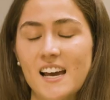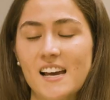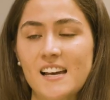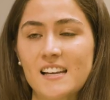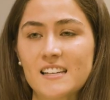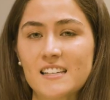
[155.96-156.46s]

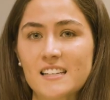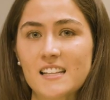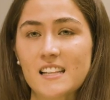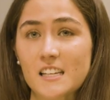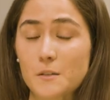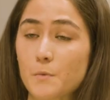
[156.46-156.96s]
and
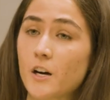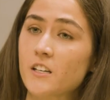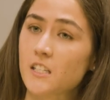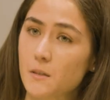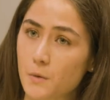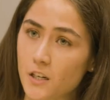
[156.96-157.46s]
this
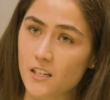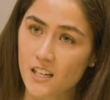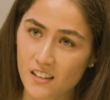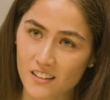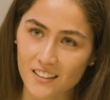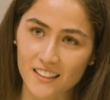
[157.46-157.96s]
project
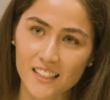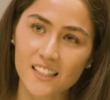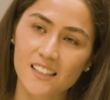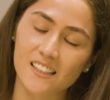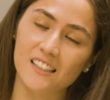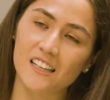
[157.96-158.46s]

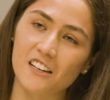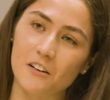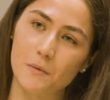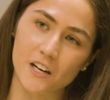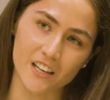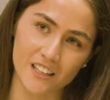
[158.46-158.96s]
particularly in the
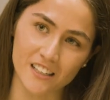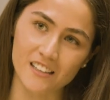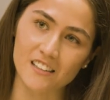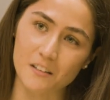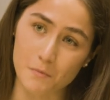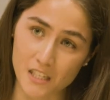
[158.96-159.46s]

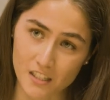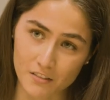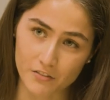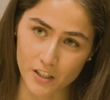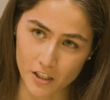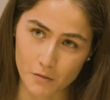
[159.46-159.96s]
Inter-American Commission
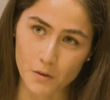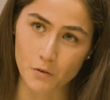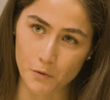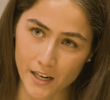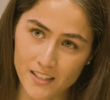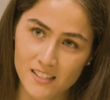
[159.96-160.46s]
for
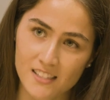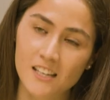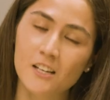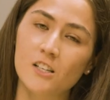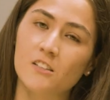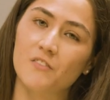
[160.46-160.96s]
Human Rights,
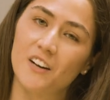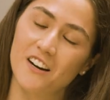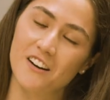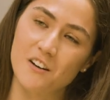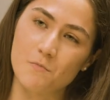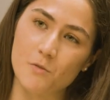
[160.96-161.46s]

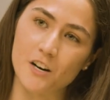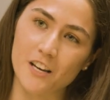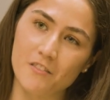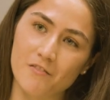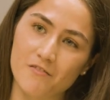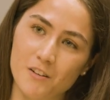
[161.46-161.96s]
very
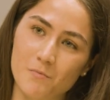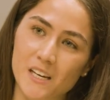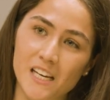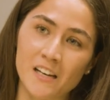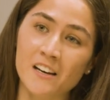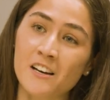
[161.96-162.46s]
important for
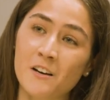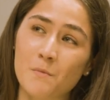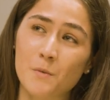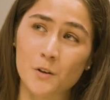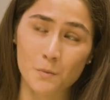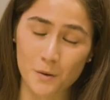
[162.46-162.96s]
me,
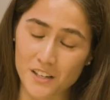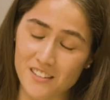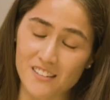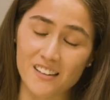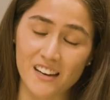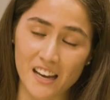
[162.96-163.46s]
both
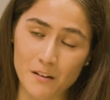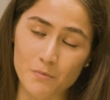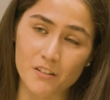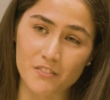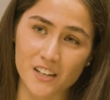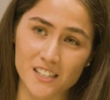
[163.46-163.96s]
personally and
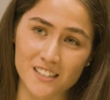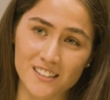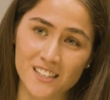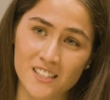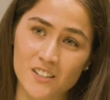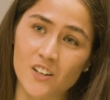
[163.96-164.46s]

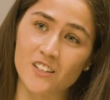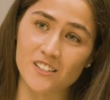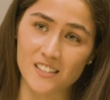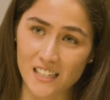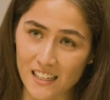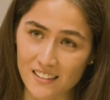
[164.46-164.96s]
professionally, to
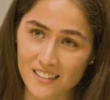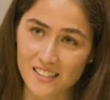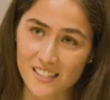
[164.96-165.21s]
understand the